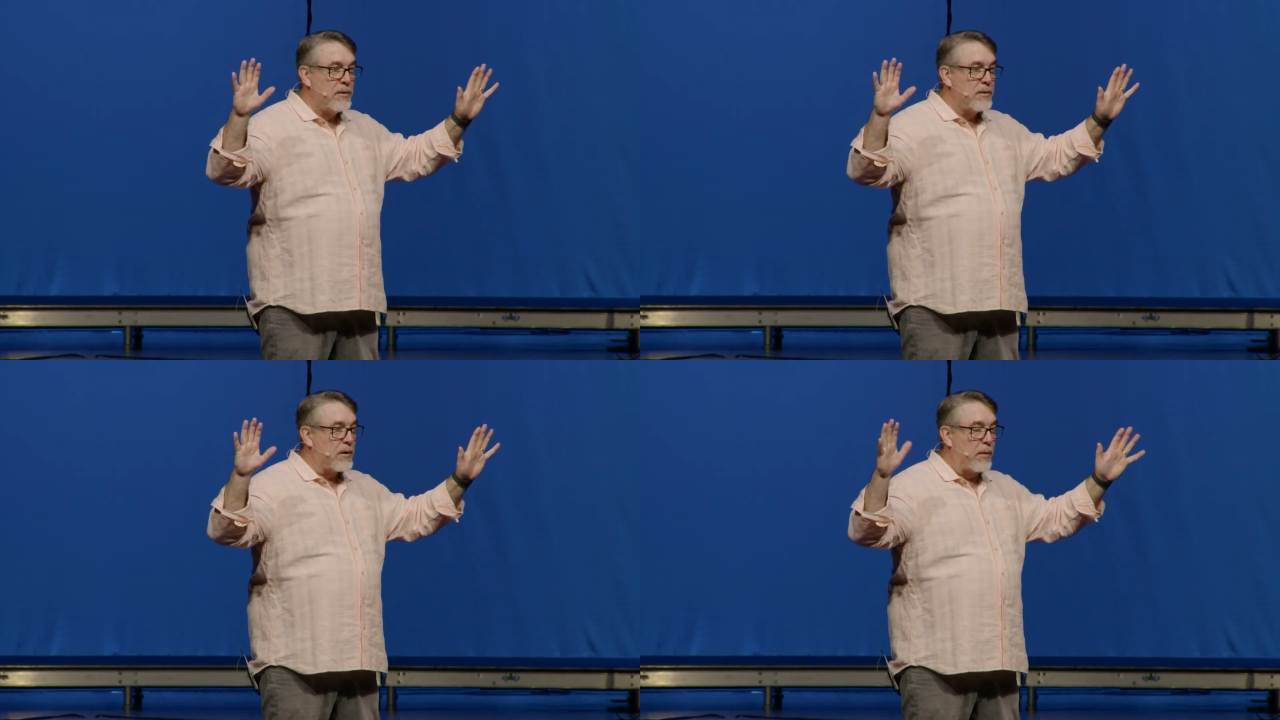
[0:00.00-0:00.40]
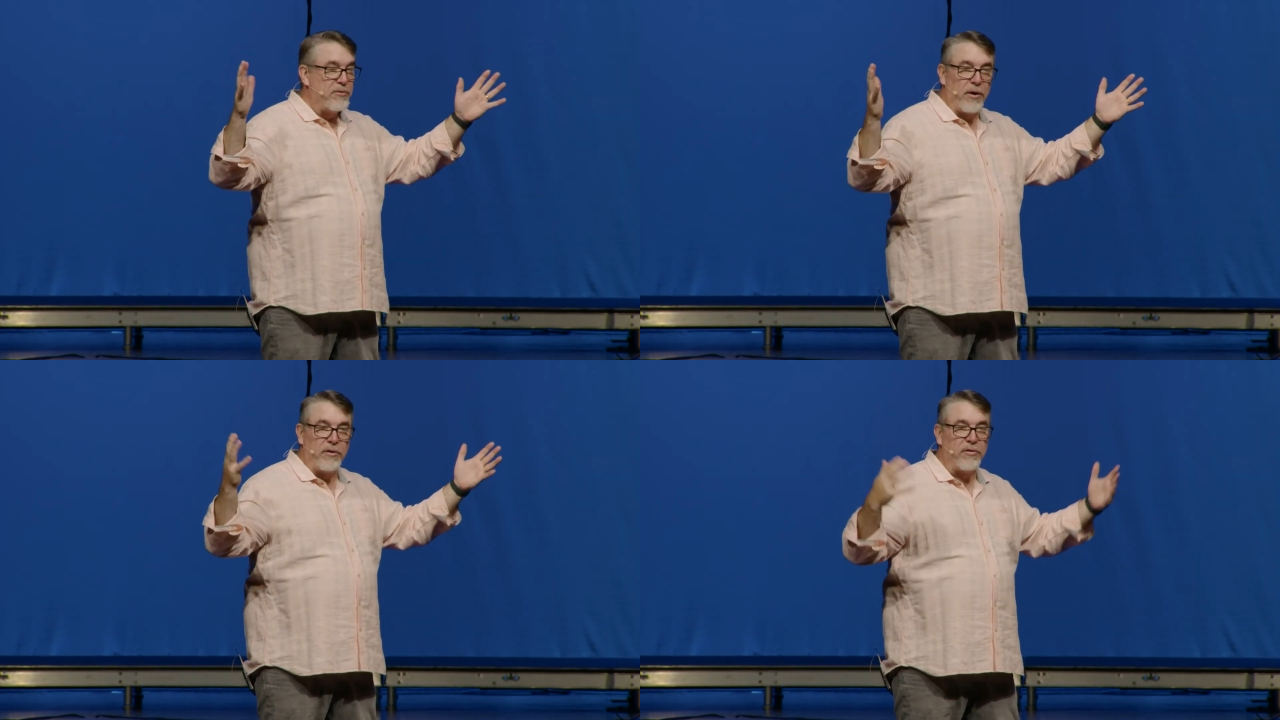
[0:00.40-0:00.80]
garbage
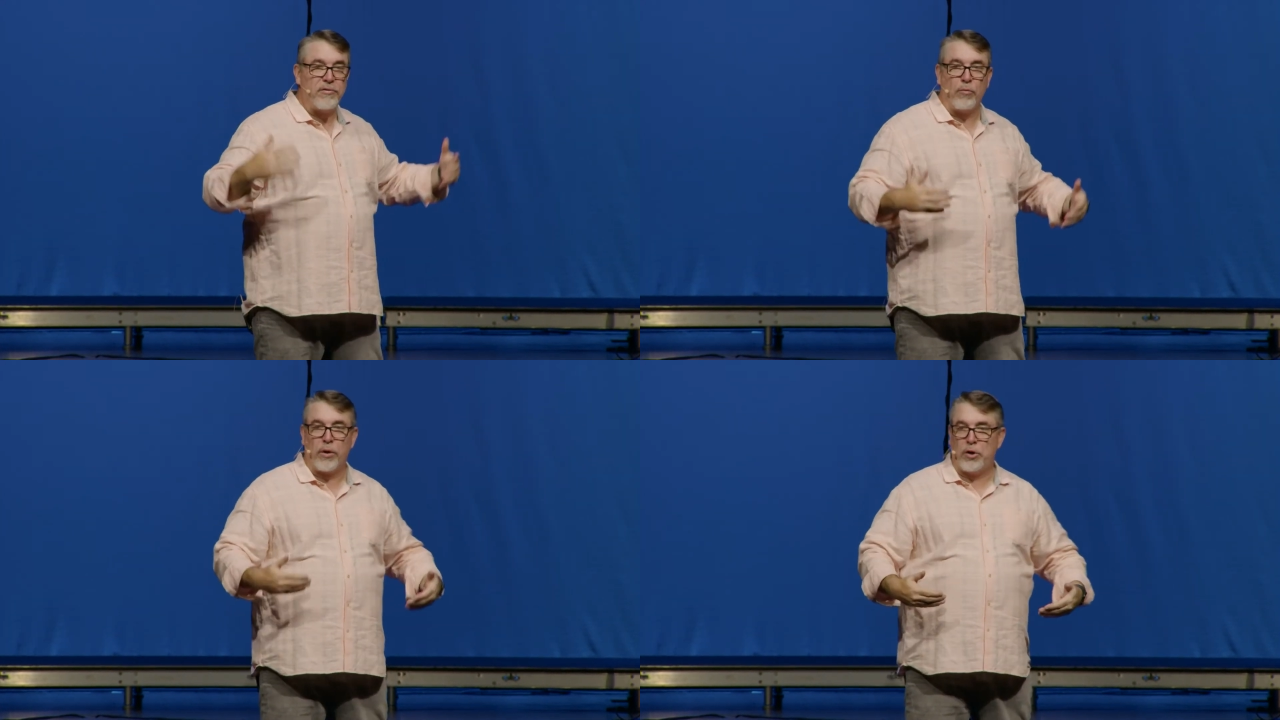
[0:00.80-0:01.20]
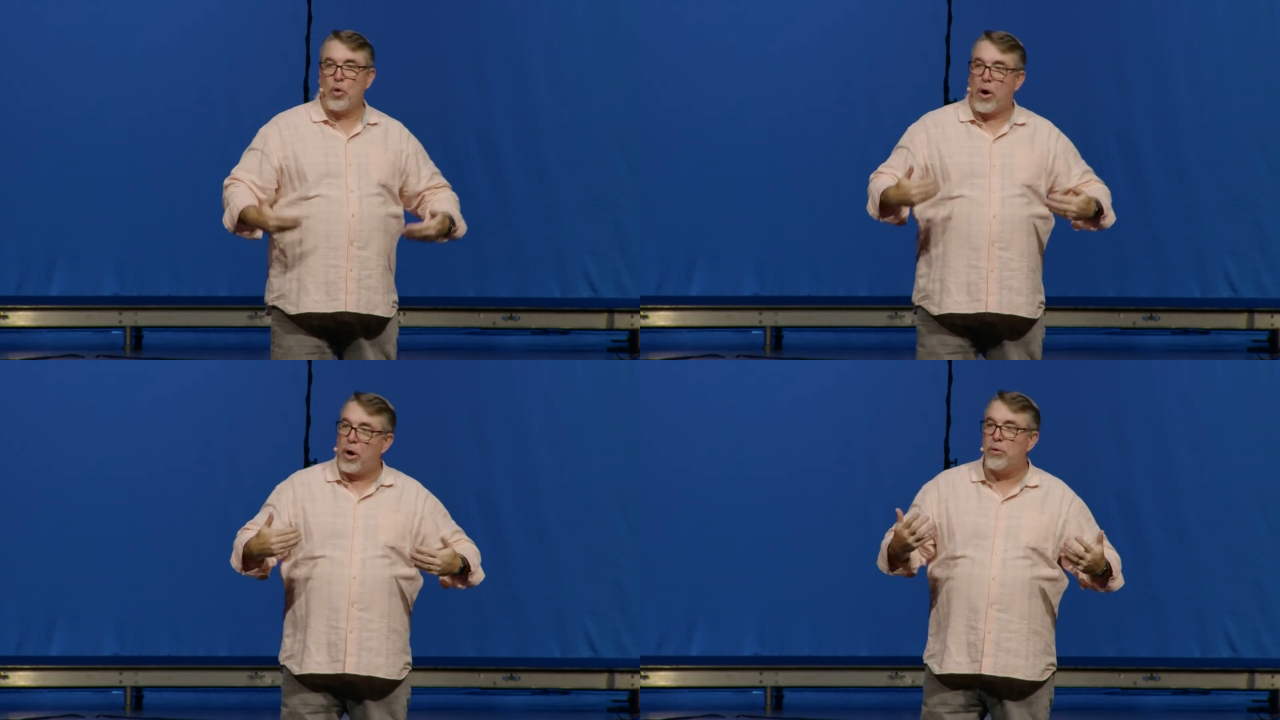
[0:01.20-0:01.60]
out. You
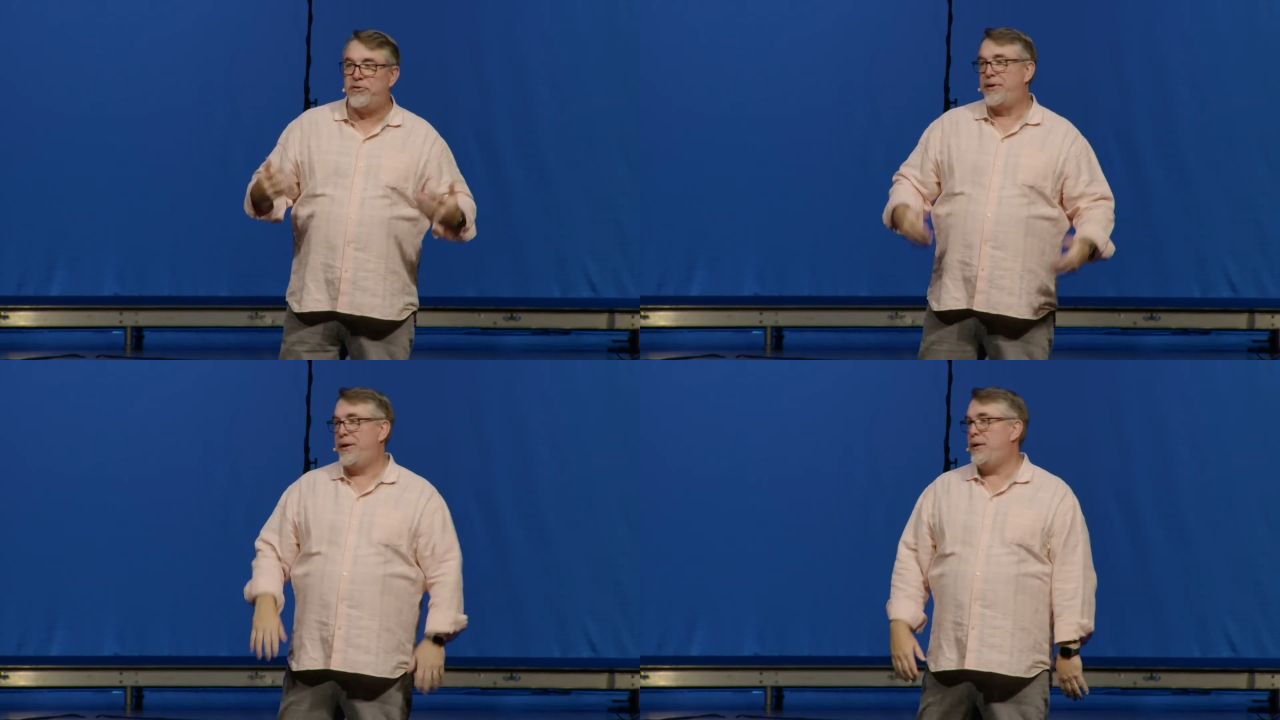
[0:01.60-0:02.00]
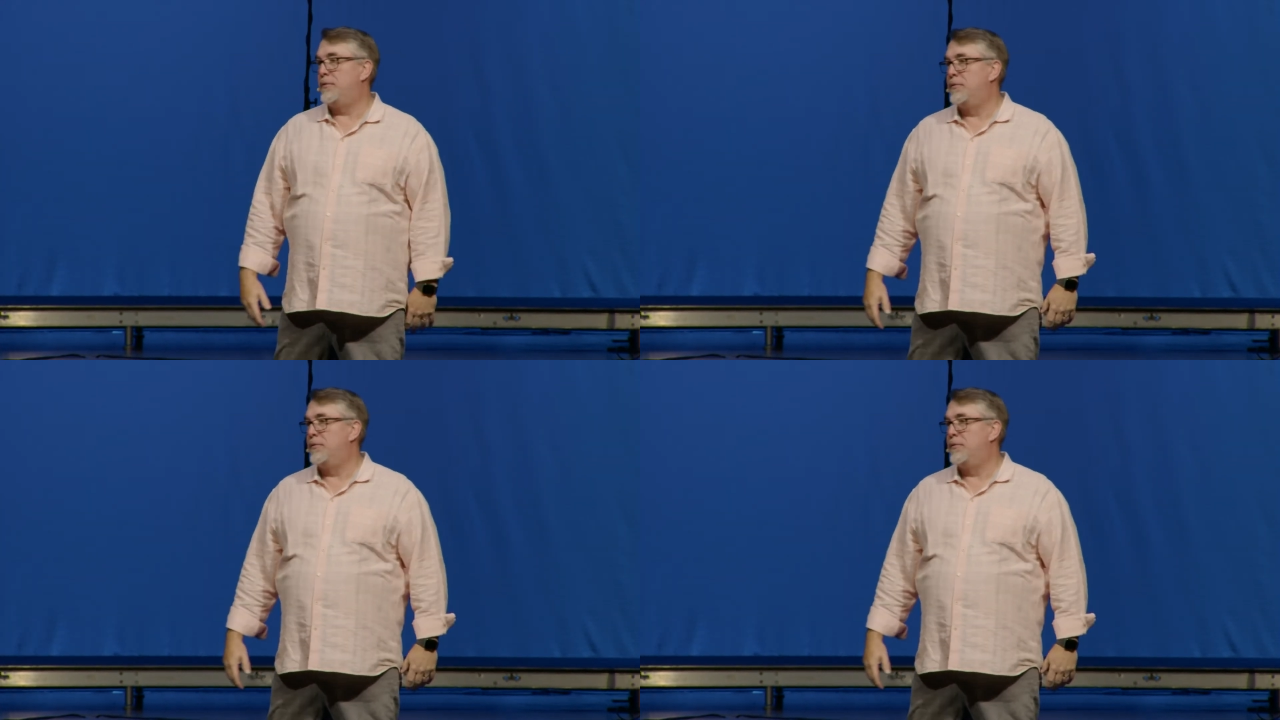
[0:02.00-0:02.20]
are what you eat.